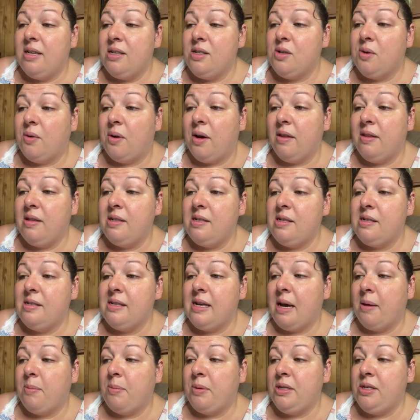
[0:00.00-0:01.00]
So all this
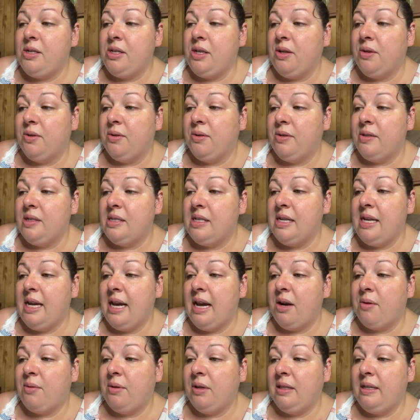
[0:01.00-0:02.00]
has happened to you.
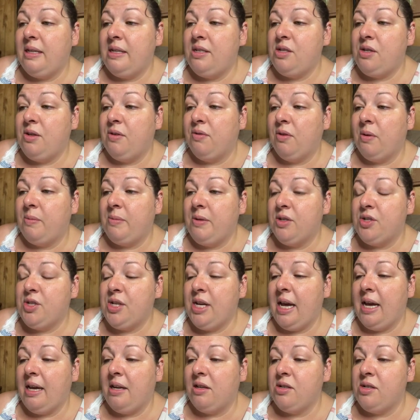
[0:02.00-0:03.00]
Today I release you from your
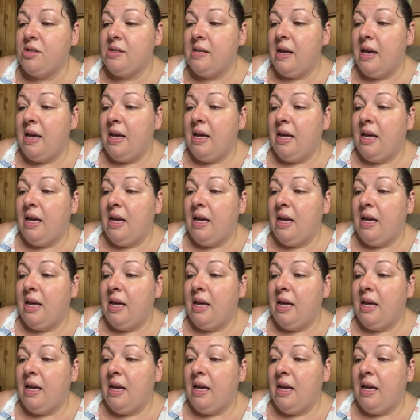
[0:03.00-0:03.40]
chains.